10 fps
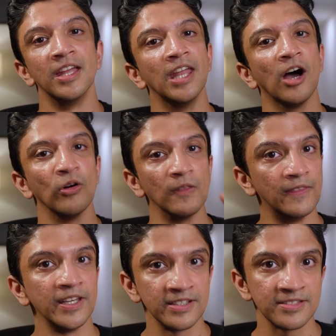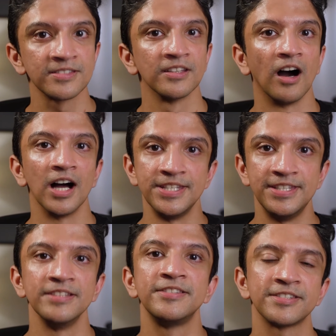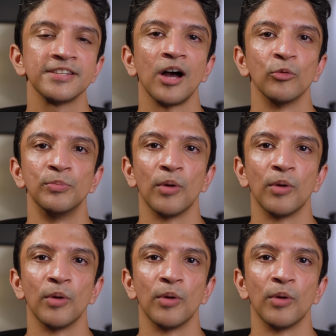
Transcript: Now on this, I did start with